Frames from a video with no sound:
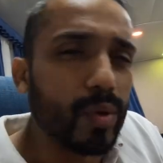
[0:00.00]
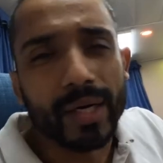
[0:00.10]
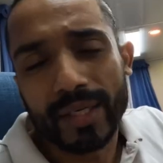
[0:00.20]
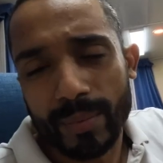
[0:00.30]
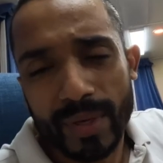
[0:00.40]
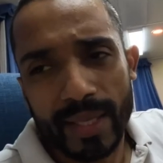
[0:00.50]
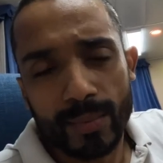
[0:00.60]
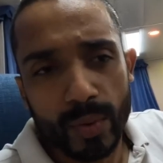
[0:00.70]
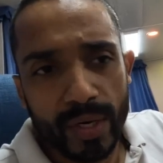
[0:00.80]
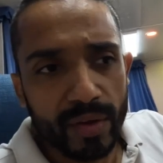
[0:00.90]
can't compare them
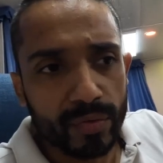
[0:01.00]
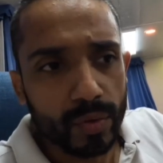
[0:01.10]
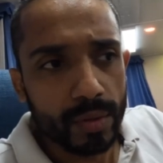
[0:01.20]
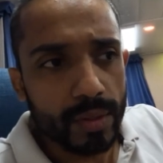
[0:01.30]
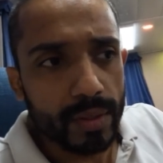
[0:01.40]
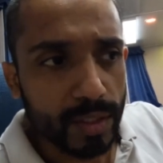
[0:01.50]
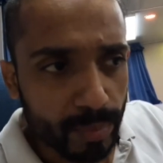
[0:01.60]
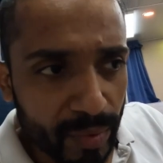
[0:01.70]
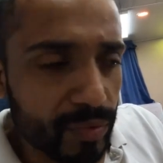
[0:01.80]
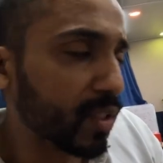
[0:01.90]
to an iPhone. This is
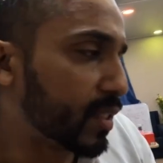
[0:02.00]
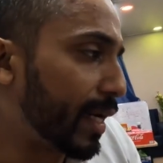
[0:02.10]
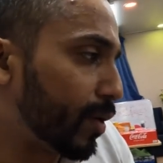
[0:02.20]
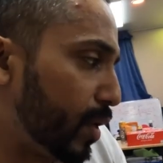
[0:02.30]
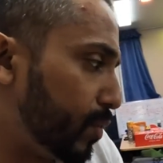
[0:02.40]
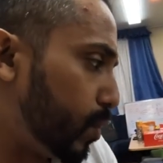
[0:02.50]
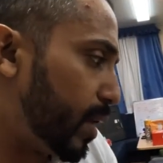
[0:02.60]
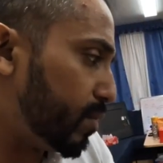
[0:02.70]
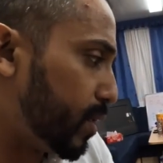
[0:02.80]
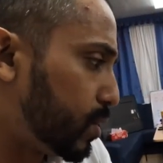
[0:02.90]
my first Android phone
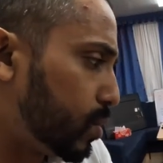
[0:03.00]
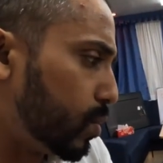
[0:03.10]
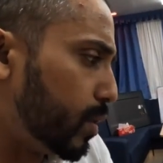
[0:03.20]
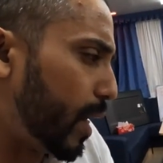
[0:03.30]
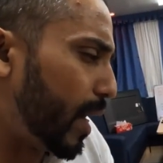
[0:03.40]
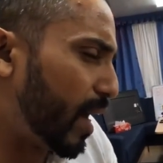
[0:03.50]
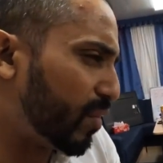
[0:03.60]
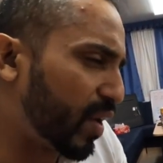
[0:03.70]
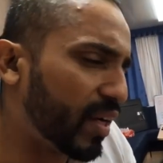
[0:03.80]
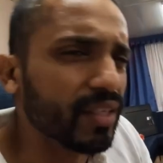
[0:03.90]
ever, so I
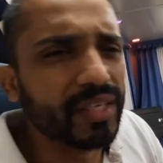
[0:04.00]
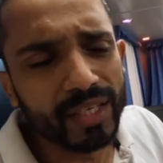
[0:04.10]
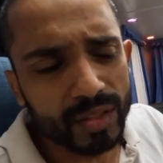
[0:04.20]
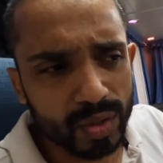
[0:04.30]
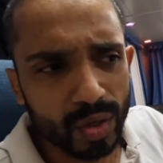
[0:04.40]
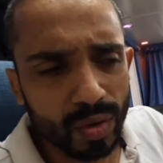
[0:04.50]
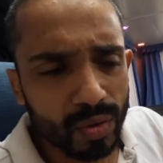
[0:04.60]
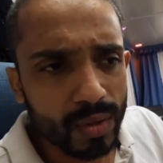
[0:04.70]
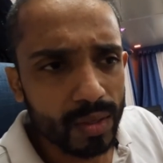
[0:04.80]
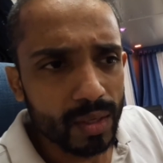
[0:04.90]
find it a little
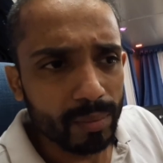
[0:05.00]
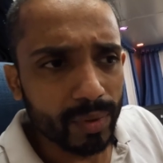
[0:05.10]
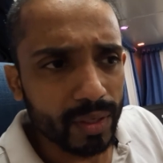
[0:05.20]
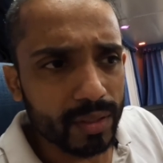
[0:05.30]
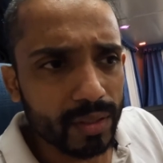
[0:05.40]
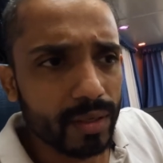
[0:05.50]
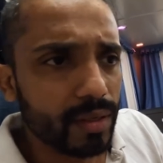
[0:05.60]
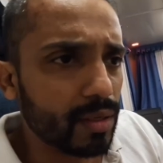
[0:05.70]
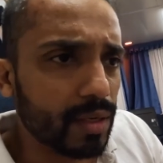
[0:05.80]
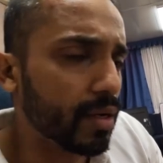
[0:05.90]
slow but
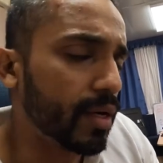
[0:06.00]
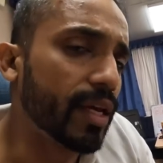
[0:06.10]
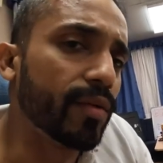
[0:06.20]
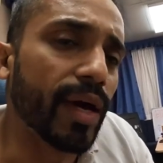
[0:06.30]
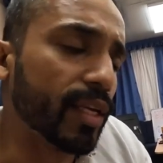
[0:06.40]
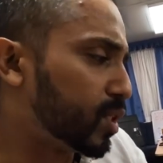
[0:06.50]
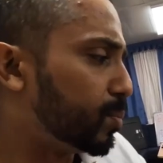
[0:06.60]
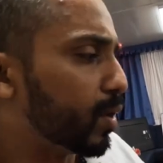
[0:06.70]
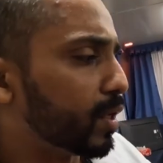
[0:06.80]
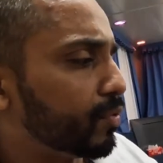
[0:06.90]
uh, anyway, I just
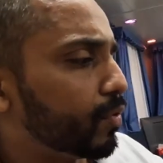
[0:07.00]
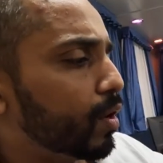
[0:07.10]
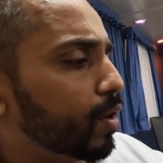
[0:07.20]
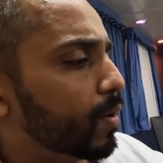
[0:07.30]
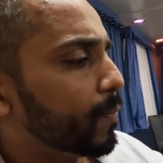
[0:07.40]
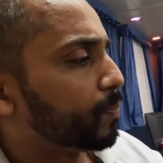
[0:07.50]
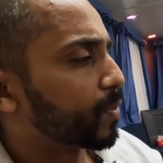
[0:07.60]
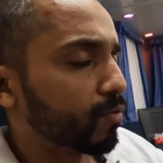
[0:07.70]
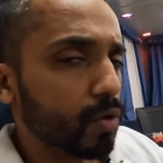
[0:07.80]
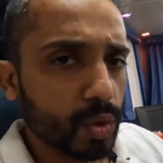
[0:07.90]
bought it for
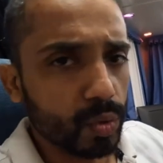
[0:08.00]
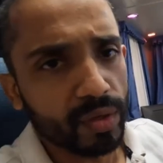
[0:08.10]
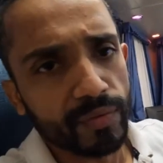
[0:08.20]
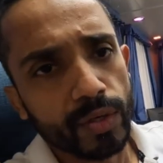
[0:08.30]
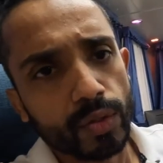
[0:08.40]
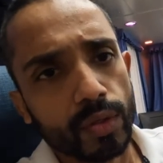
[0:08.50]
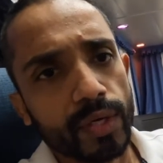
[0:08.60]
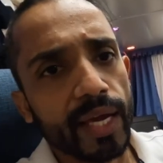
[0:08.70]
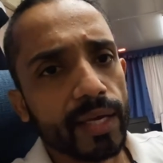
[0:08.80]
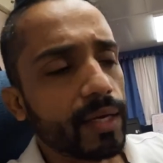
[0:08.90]
for shooting videos on
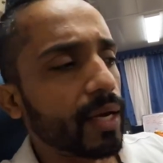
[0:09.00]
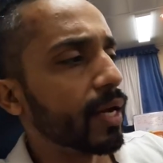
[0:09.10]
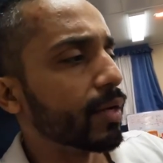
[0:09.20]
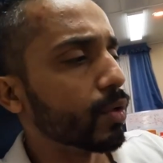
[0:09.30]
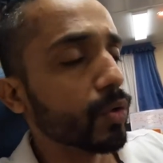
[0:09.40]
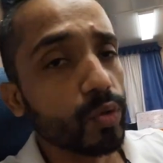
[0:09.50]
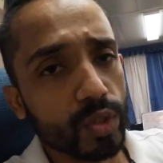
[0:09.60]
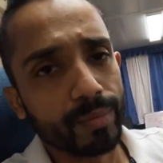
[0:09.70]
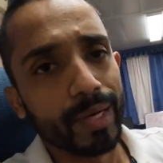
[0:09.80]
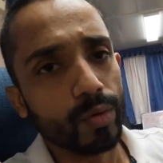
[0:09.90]
deck and you know
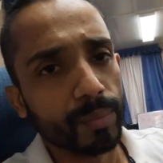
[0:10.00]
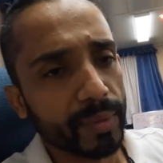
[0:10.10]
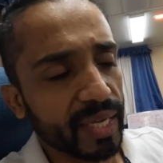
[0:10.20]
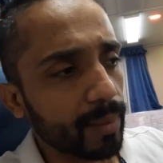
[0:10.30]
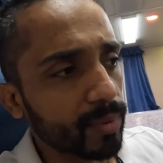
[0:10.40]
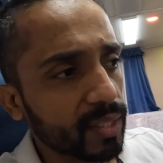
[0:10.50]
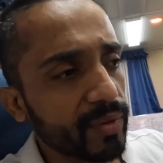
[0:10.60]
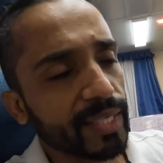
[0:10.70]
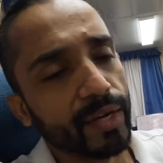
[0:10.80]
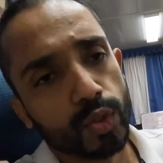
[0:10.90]
using my own camera.
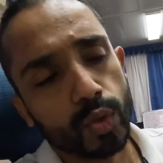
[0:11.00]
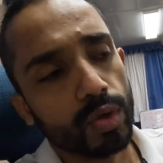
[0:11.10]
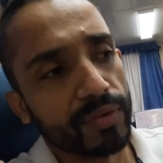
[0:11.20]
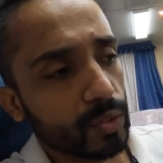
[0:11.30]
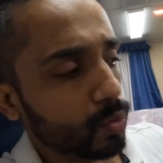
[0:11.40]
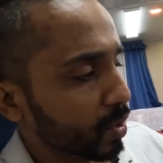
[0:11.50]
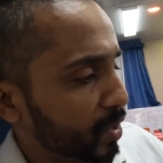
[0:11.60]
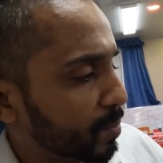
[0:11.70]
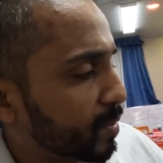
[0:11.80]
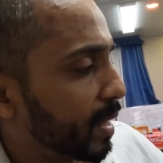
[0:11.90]
Otherwise, I used to always use the
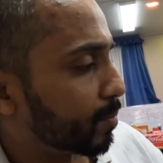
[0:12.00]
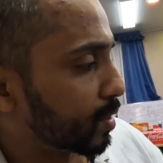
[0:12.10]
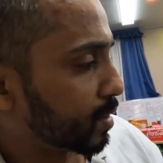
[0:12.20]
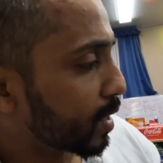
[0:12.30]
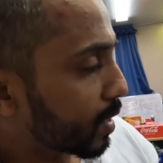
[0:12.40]
ship's cameras,